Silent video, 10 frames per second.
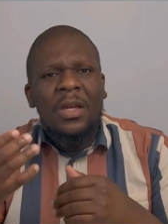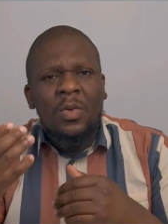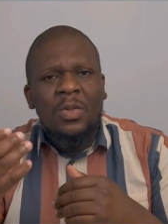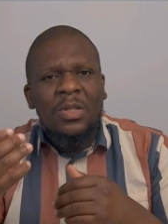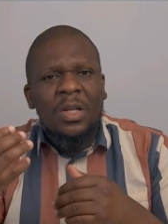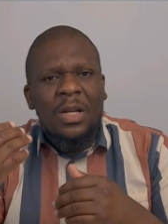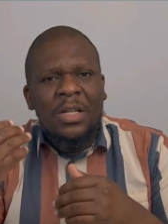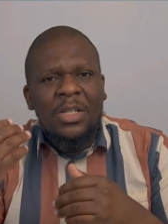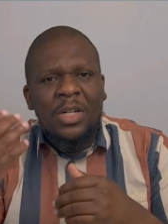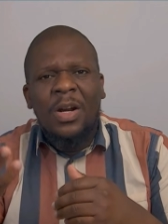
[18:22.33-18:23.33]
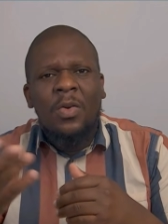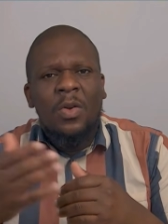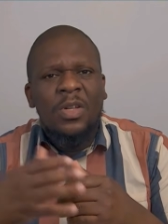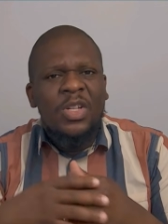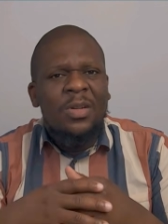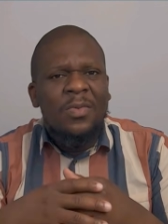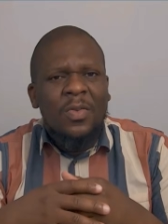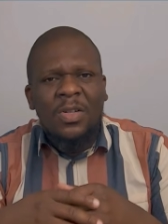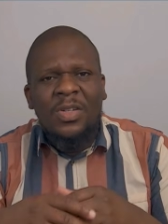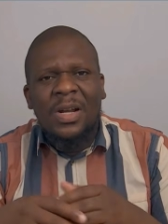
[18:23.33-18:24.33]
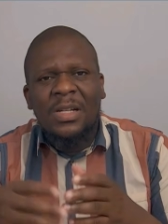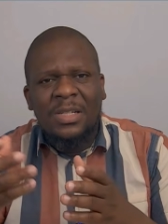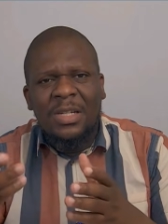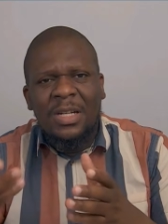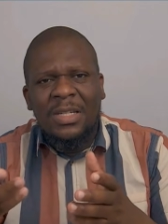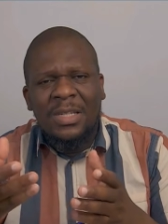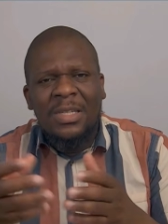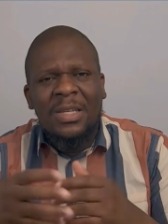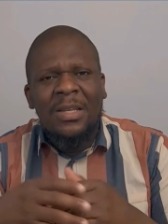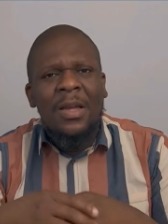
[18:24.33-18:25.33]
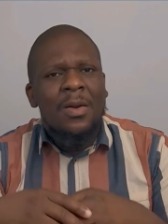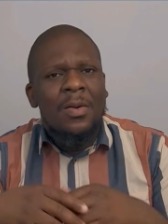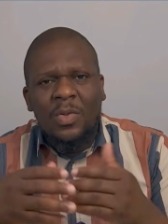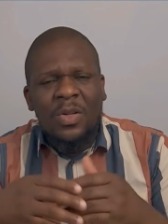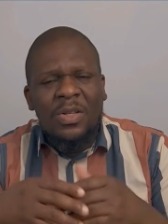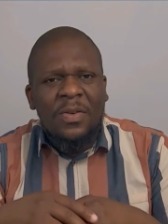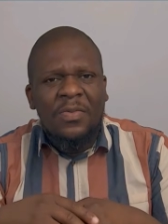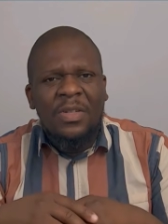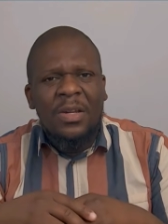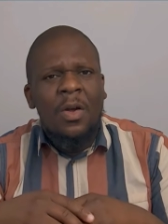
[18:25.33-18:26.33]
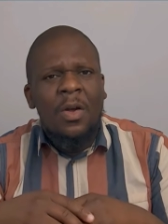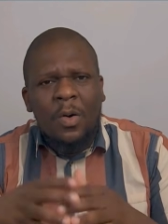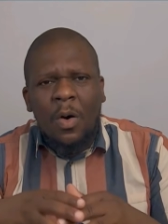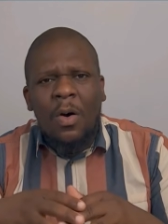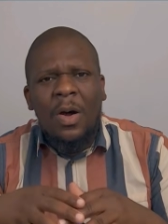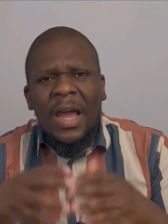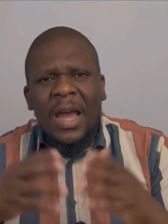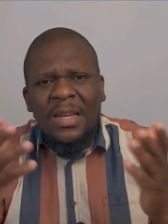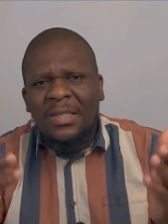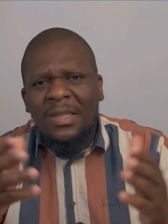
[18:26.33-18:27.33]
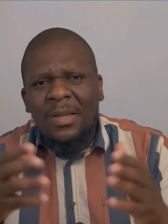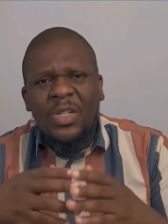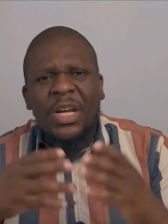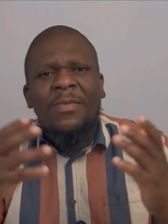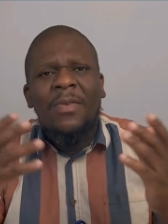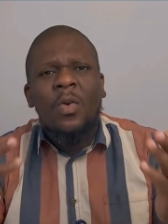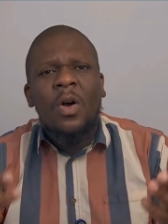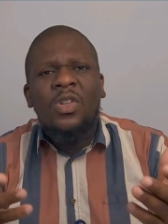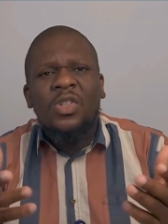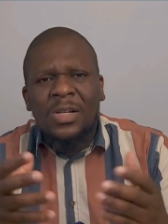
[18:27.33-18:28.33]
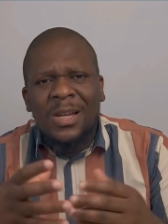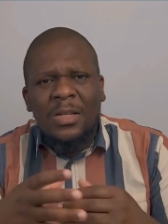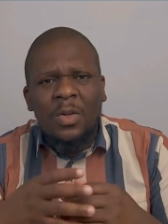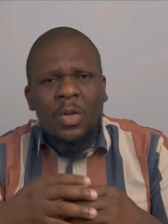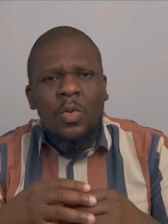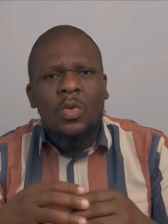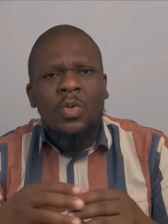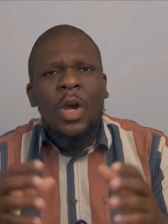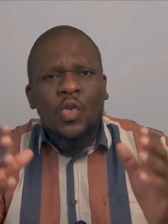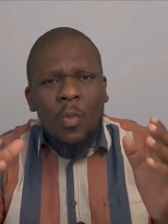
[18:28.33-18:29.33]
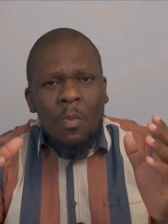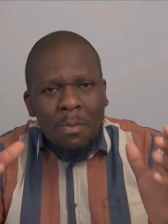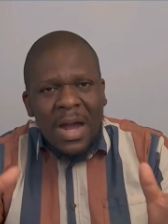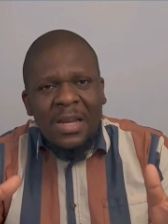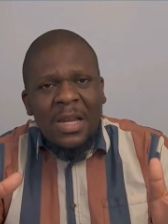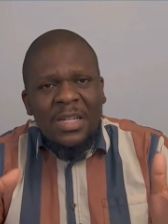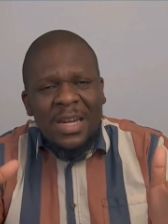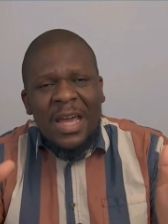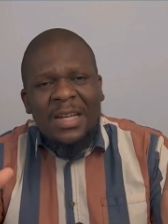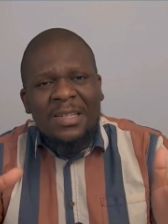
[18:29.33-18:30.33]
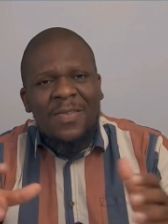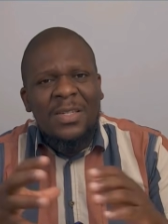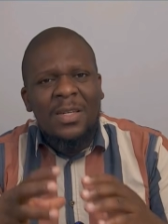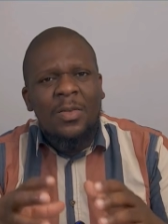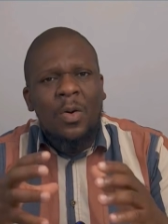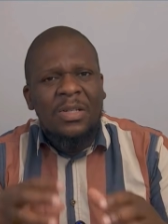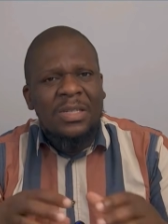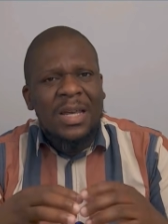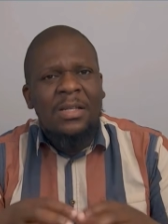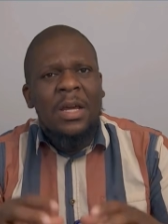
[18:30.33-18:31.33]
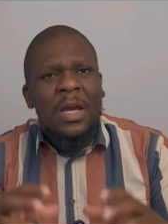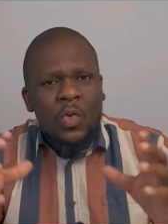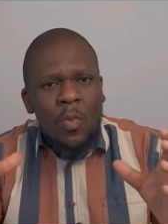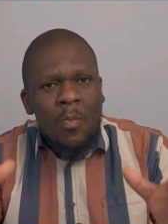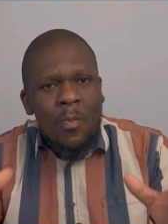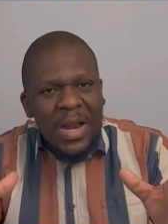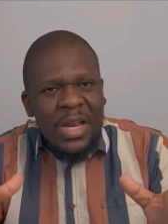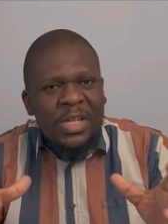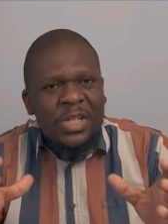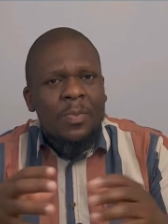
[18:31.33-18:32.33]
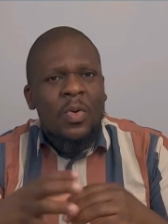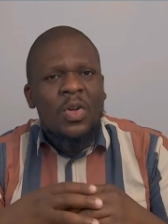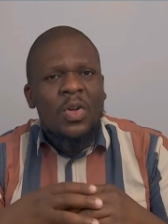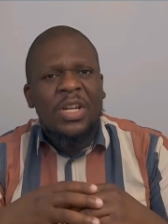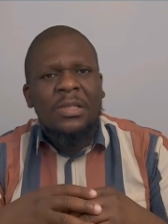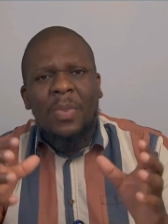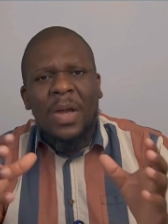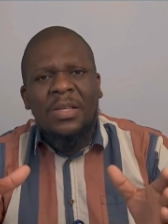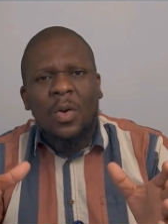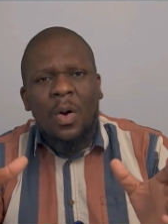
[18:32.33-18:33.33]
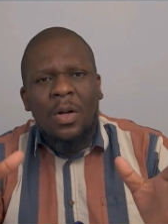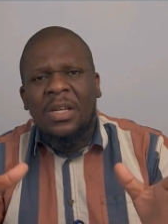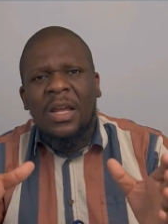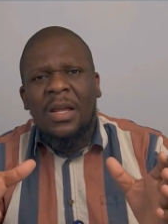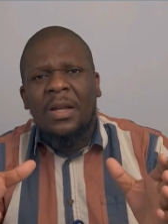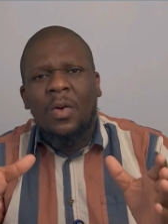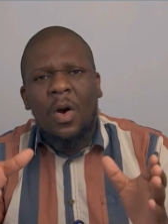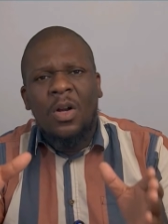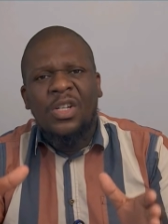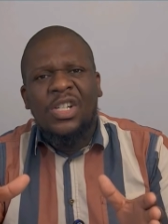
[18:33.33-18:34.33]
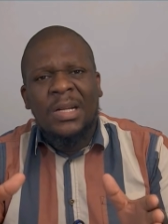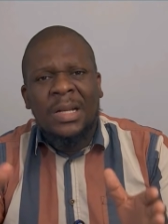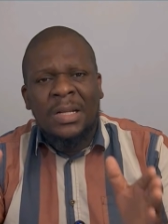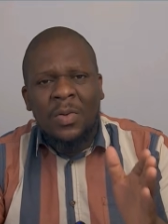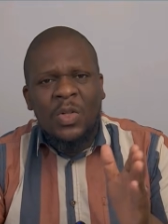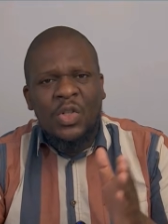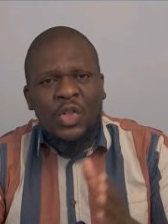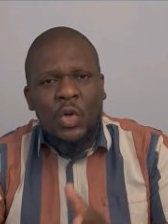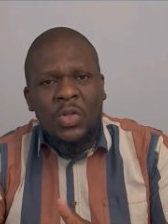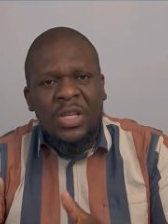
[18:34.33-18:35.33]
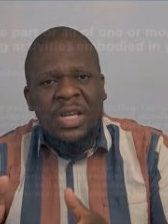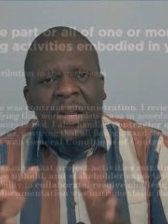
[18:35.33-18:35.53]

a general condition of contract, GCC 2015 or NEC, whichever contract that you use to manage the activities on site, to manage the project based on the contract that was chosen